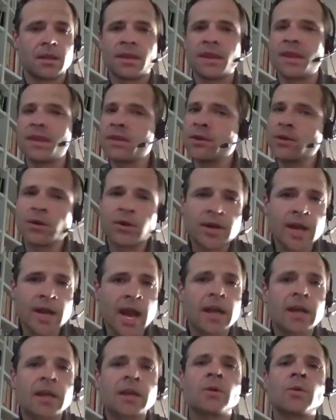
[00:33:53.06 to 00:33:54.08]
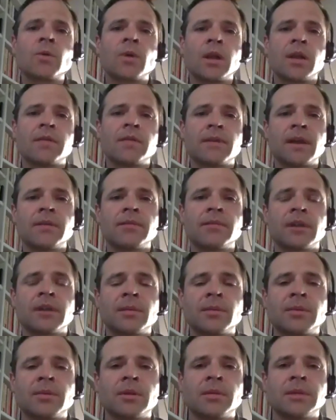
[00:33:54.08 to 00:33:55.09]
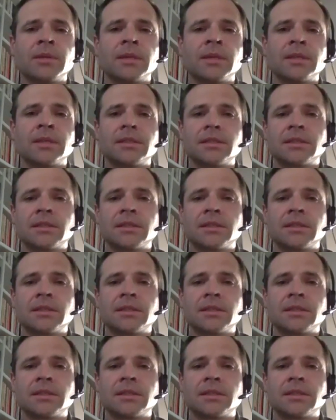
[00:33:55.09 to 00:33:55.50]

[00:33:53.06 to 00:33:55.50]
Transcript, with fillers: you're not going to qualify for unemployment